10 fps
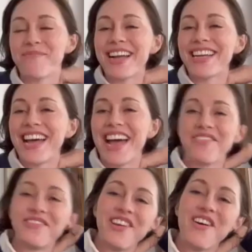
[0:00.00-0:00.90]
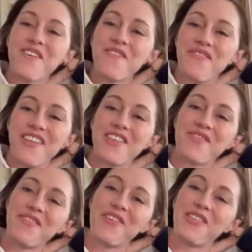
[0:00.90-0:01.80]
Rebecca that. have no I don't
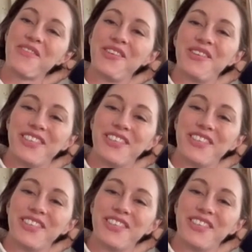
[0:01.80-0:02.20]
feeling. Know that even means